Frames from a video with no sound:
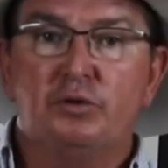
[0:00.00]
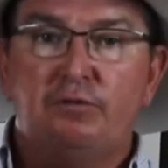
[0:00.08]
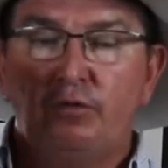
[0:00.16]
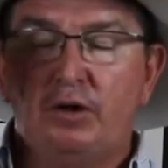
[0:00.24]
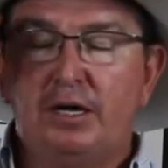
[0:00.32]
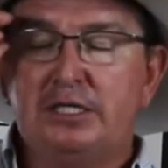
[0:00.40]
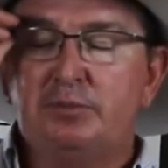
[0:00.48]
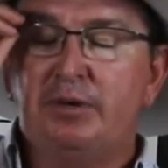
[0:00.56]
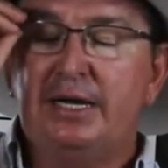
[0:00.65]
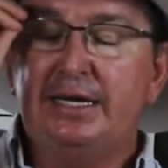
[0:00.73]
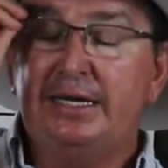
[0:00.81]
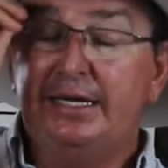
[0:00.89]
with fly
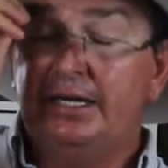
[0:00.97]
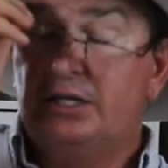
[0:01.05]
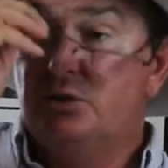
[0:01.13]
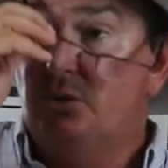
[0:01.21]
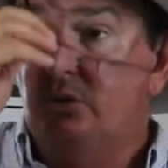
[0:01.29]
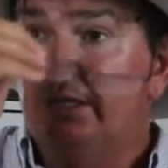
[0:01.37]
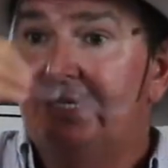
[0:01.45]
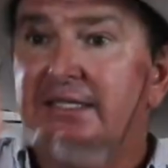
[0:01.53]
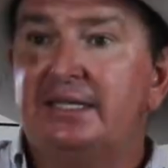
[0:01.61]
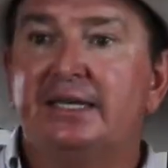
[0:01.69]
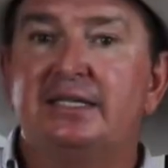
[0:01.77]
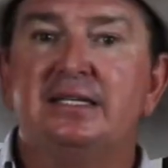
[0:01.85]
spray, needles, all these
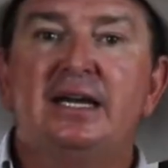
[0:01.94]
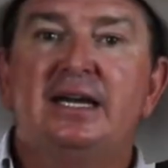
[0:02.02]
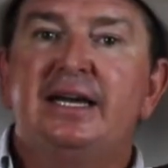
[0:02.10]
things,